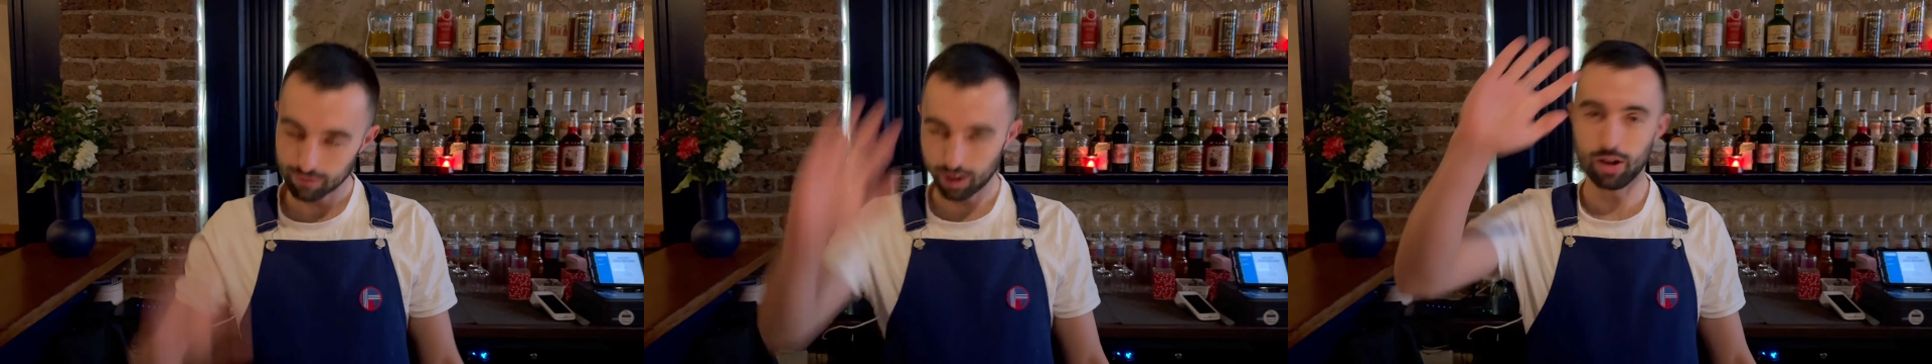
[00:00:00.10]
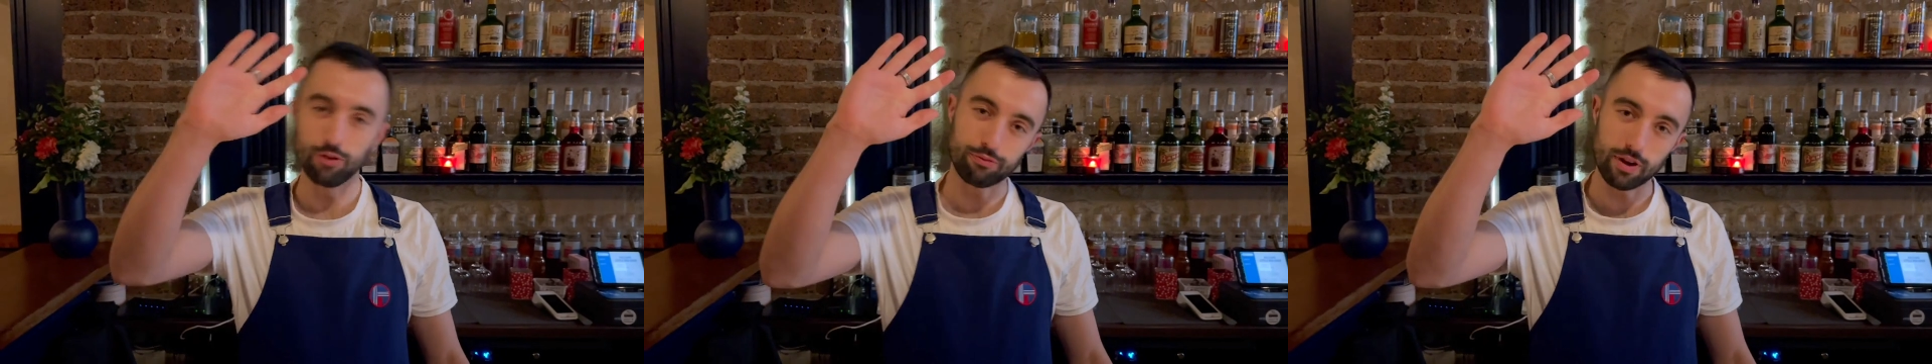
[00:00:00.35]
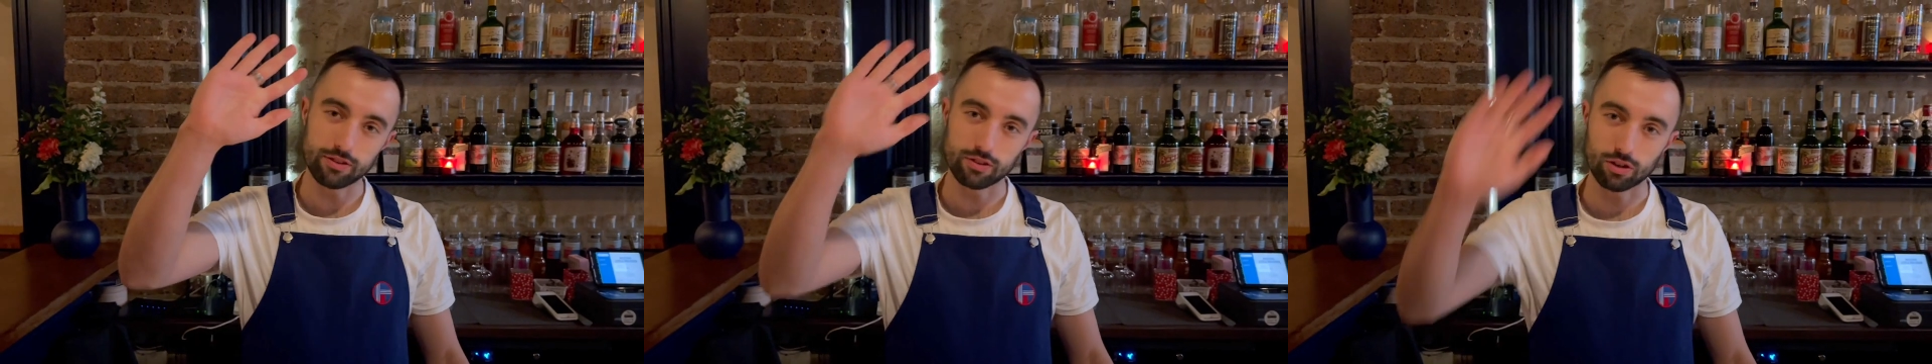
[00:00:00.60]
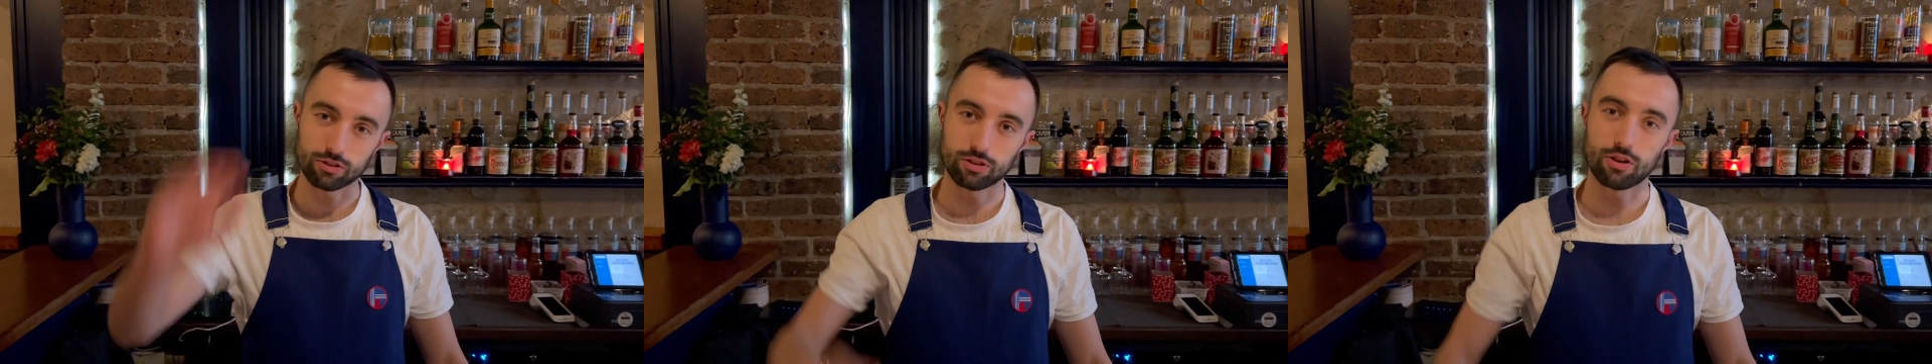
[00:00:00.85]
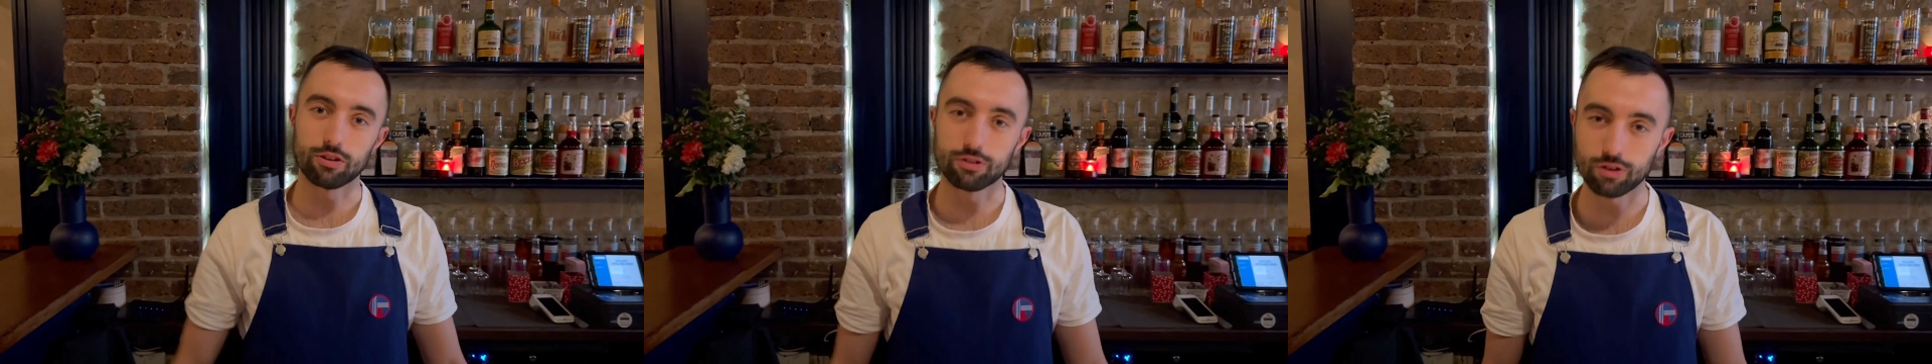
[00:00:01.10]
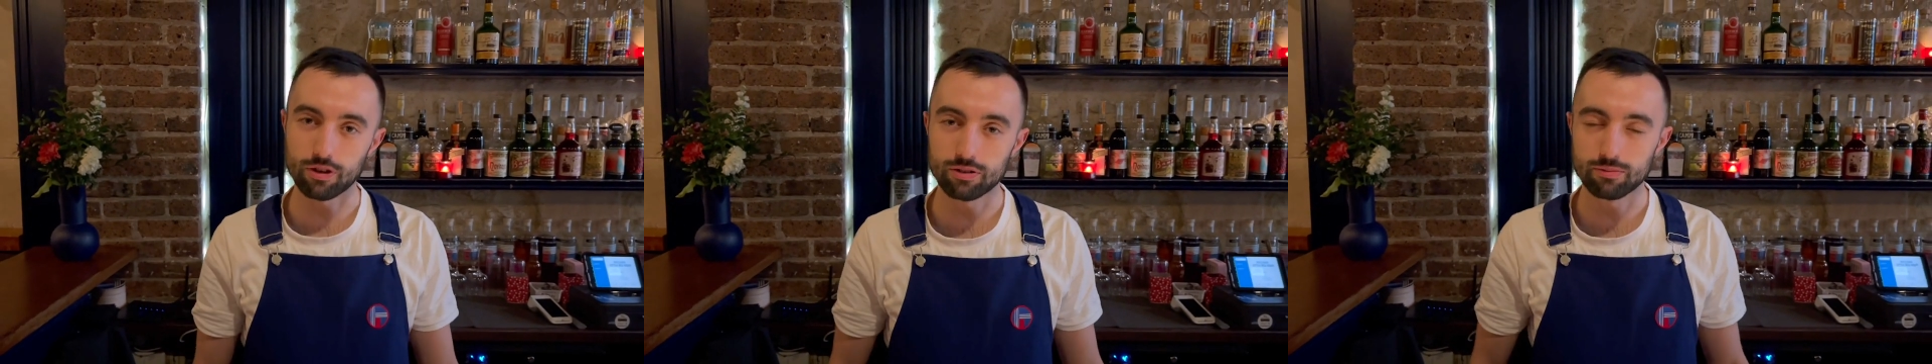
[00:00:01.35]
Hello friends, Cocktail
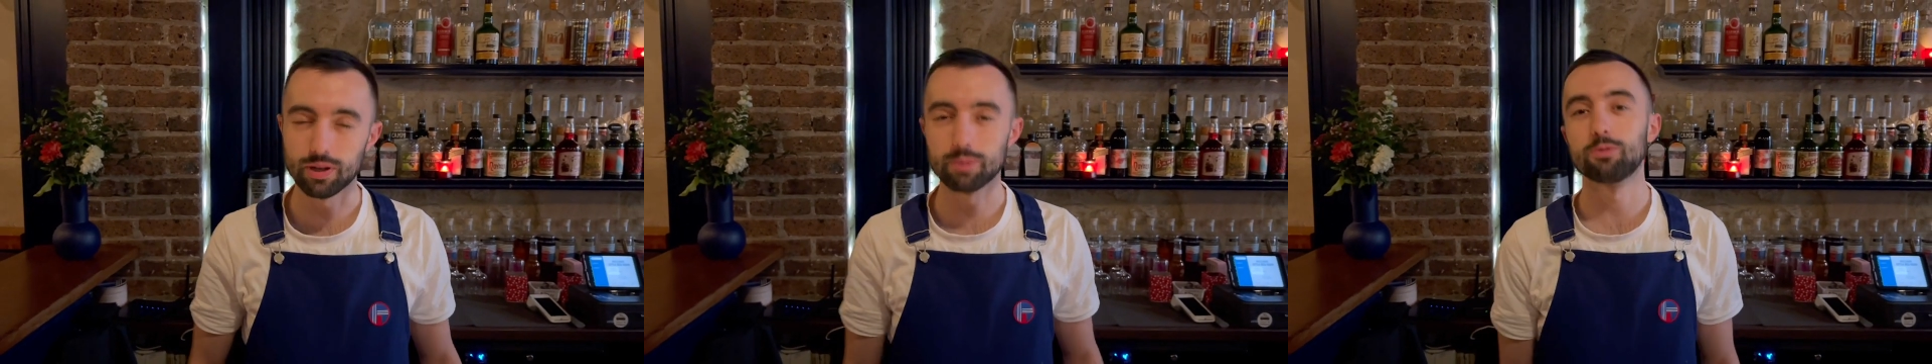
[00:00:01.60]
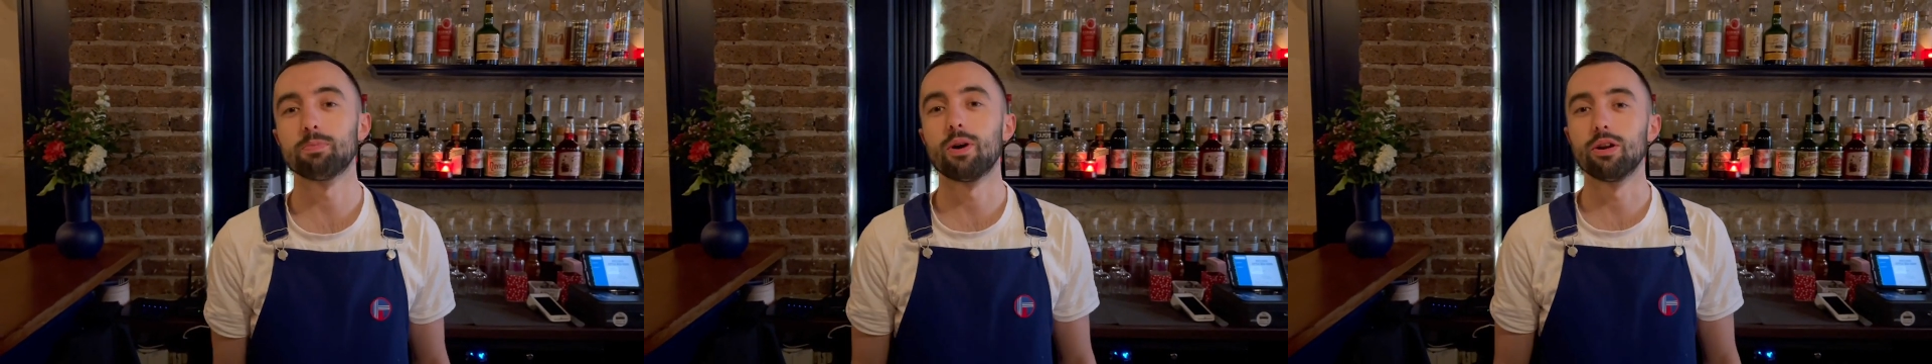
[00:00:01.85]
Connoisseur. My name is